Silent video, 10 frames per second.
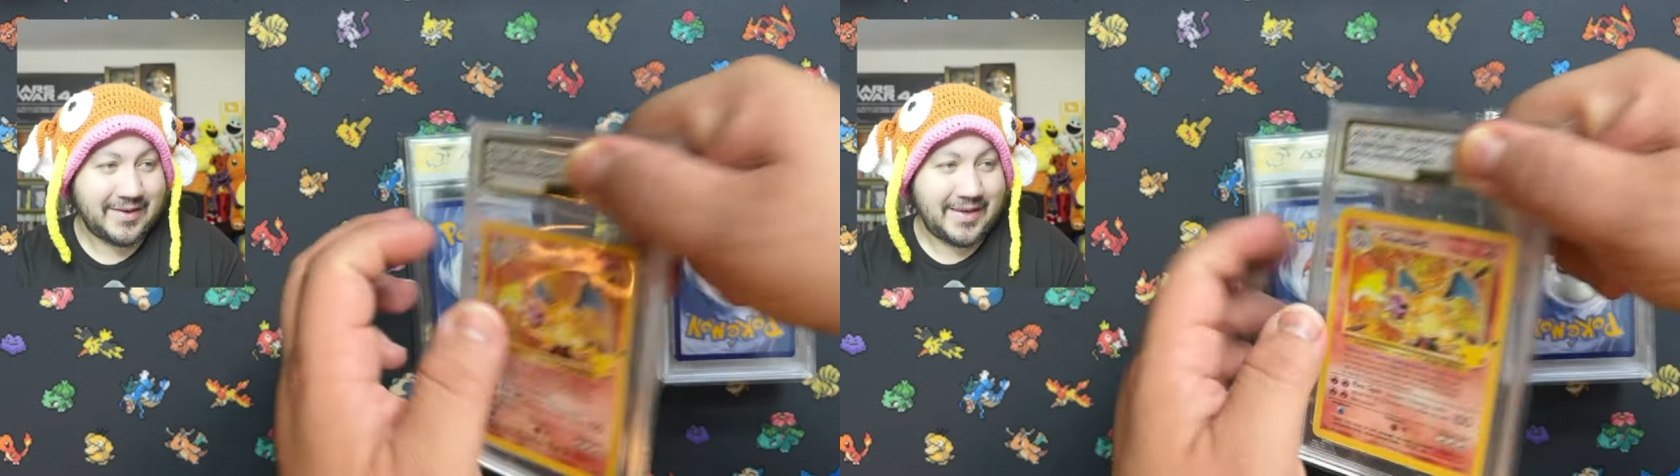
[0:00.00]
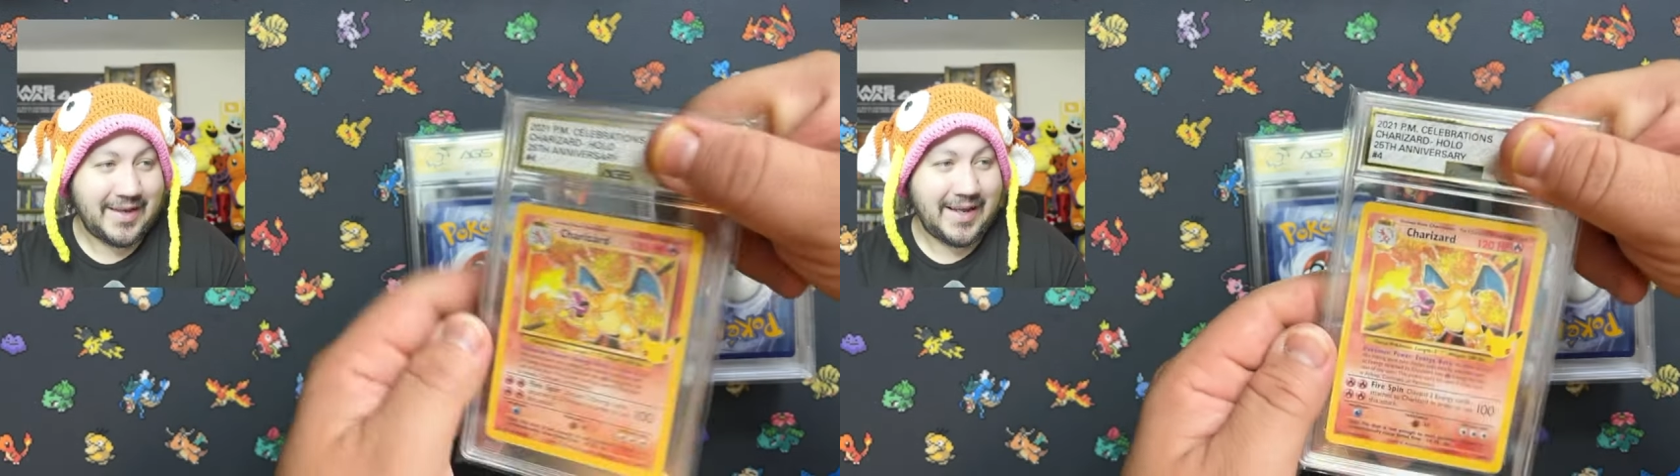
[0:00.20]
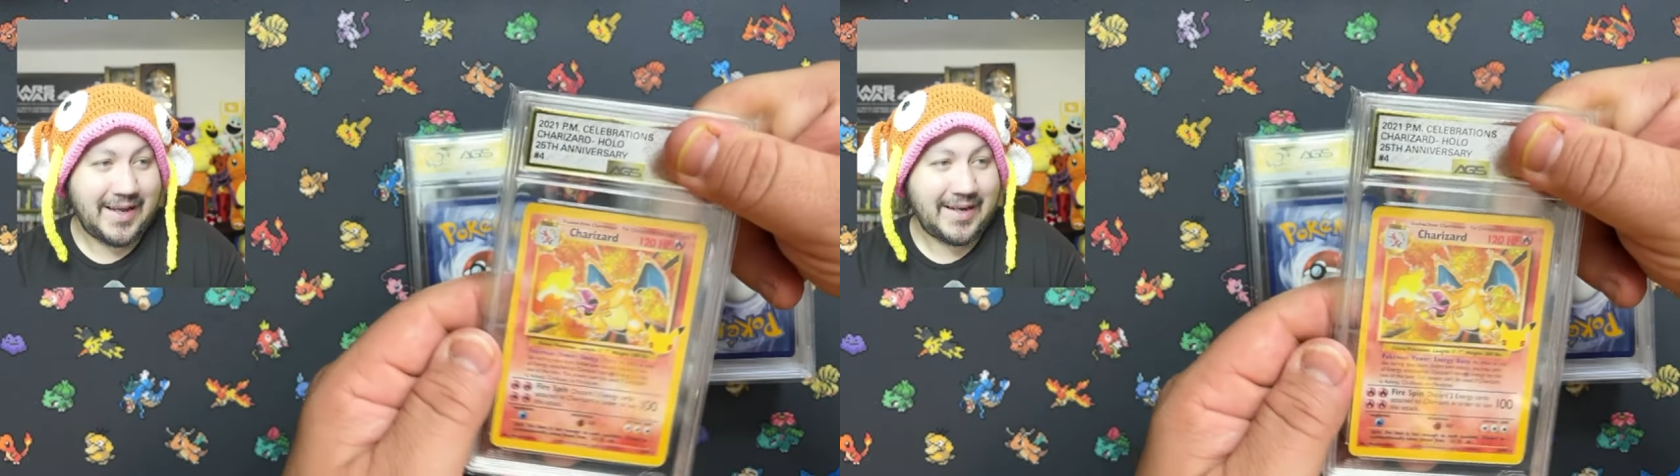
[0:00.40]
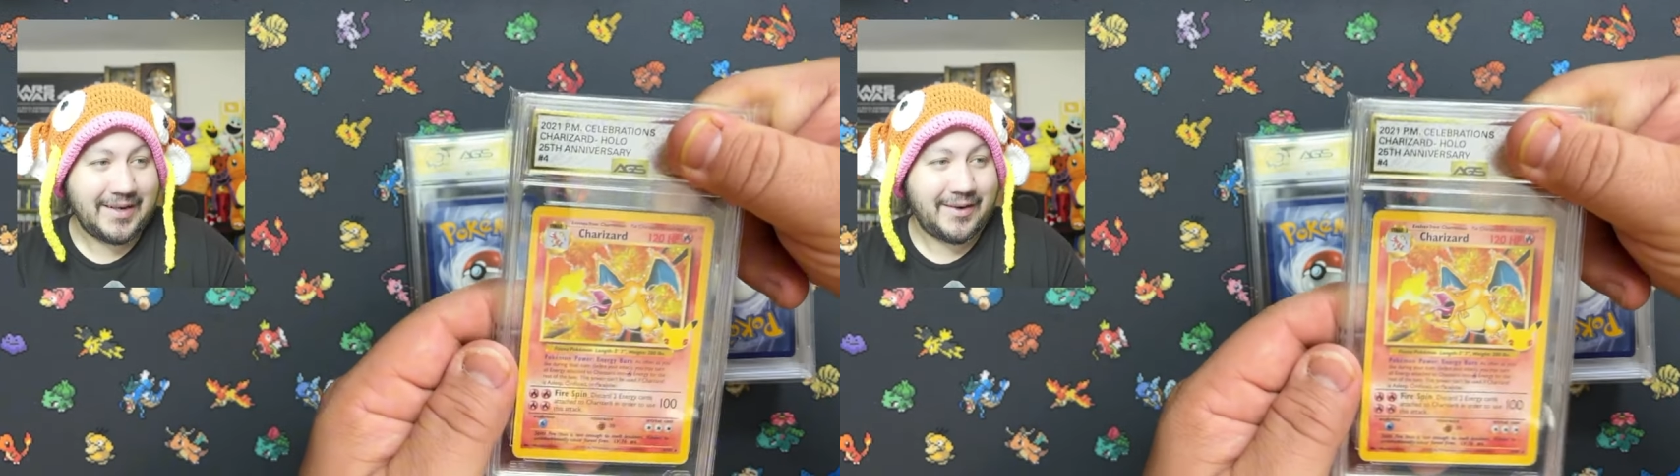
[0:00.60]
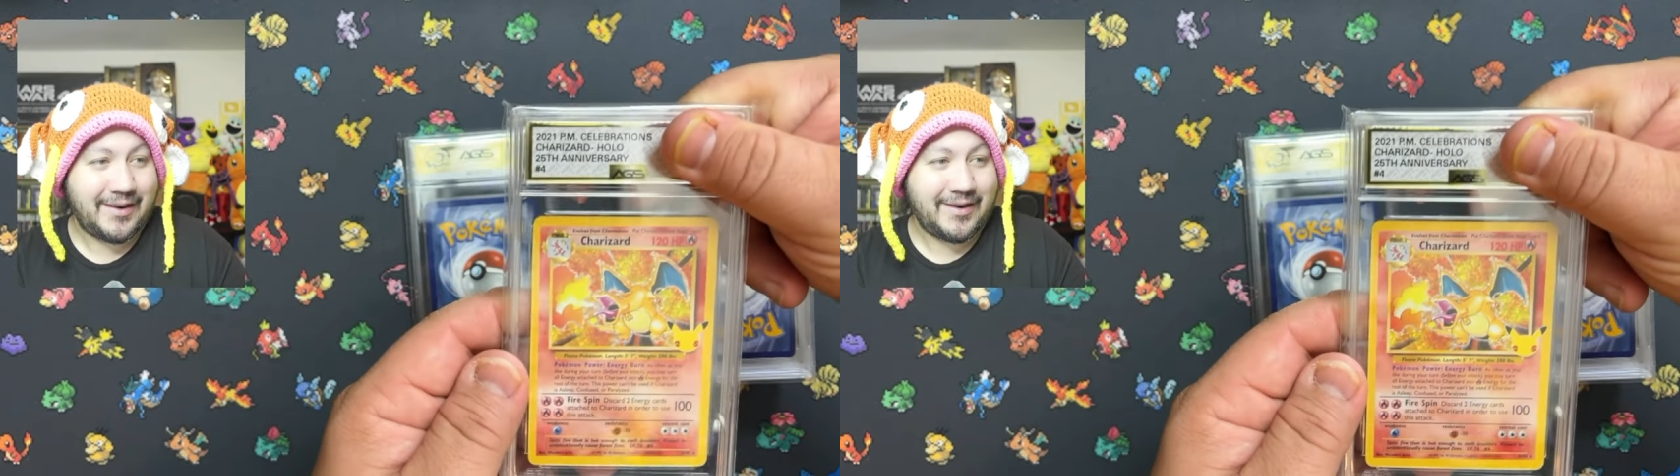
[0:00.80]
I had.
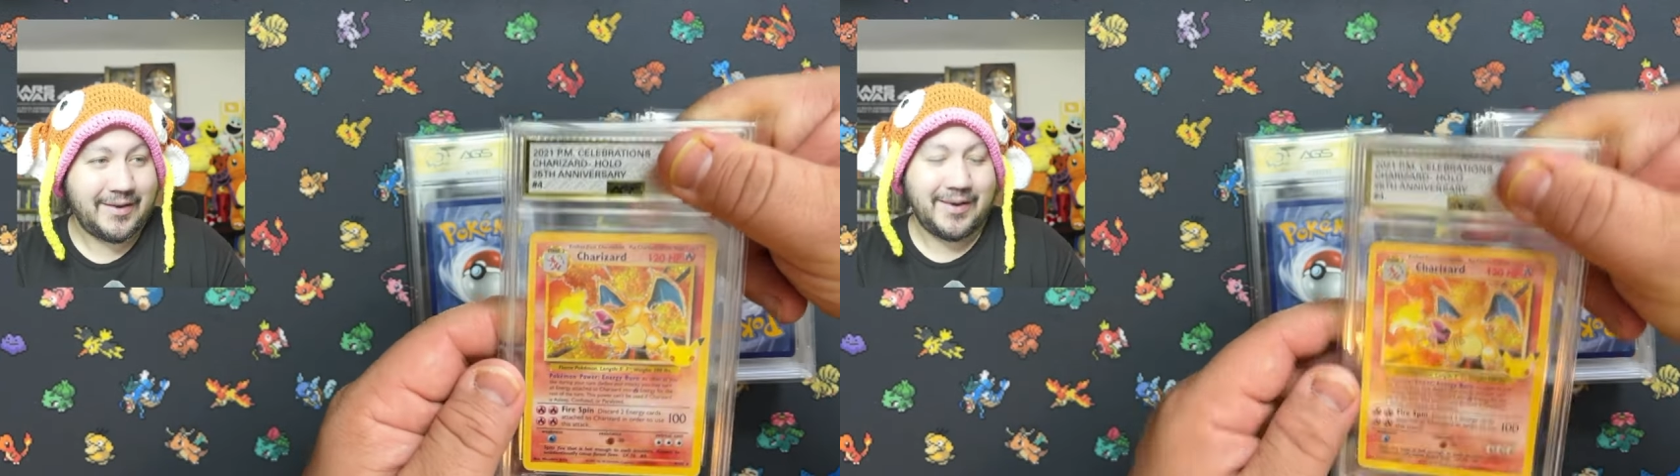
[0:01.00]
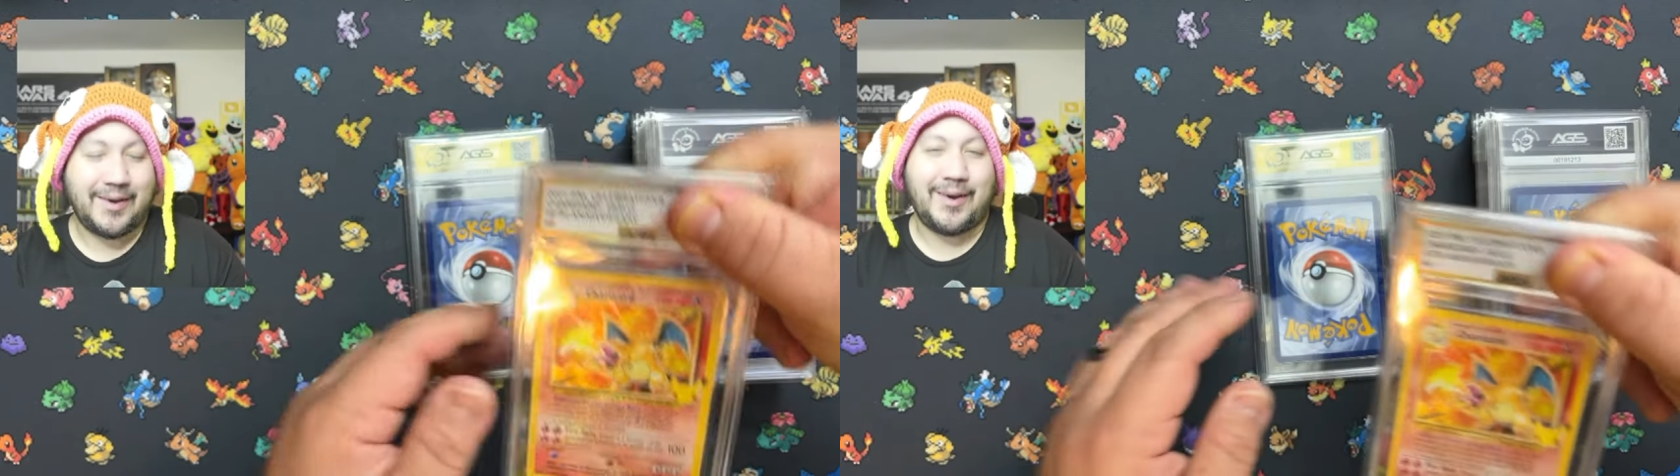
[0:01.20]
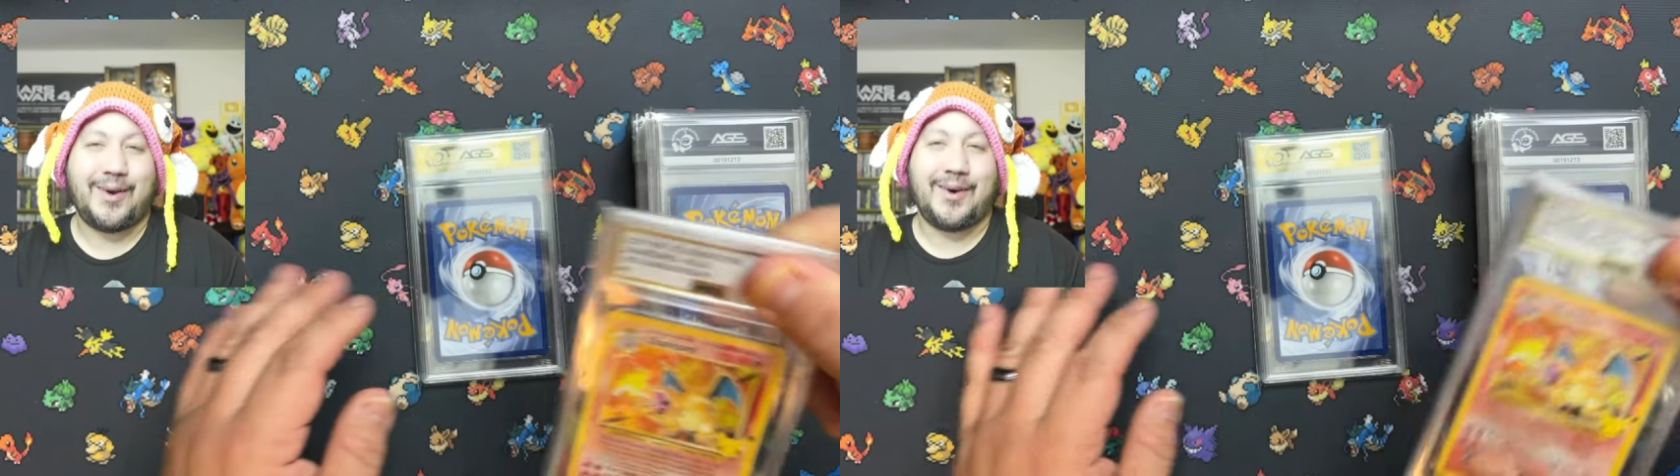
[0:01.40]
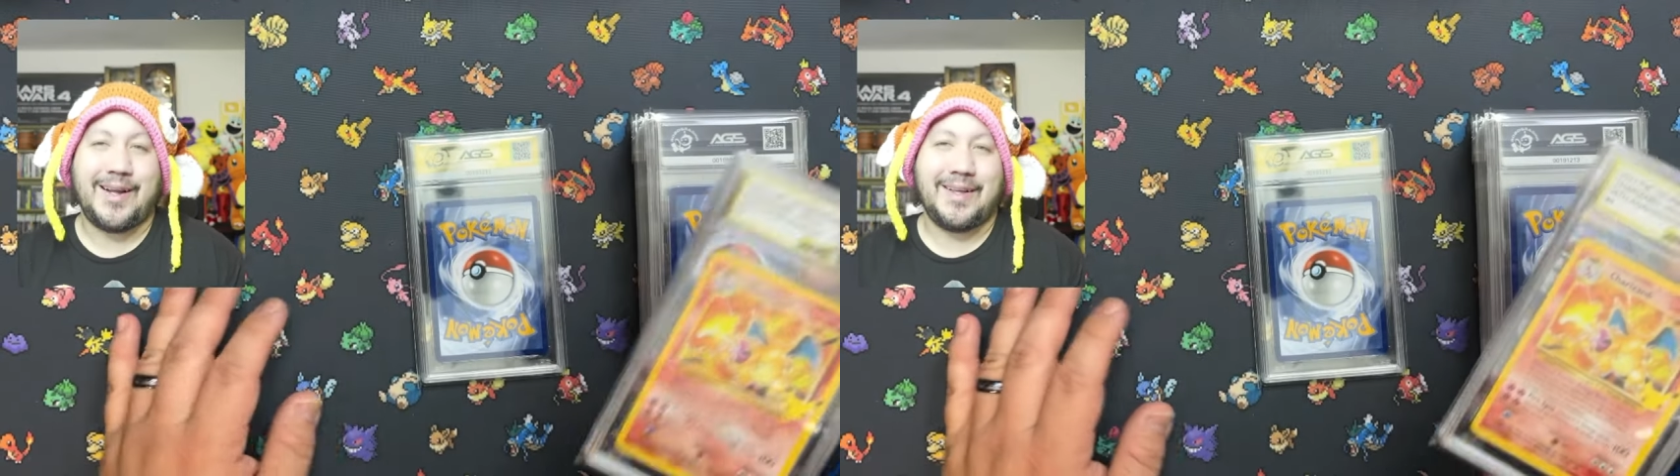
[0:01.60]
All right.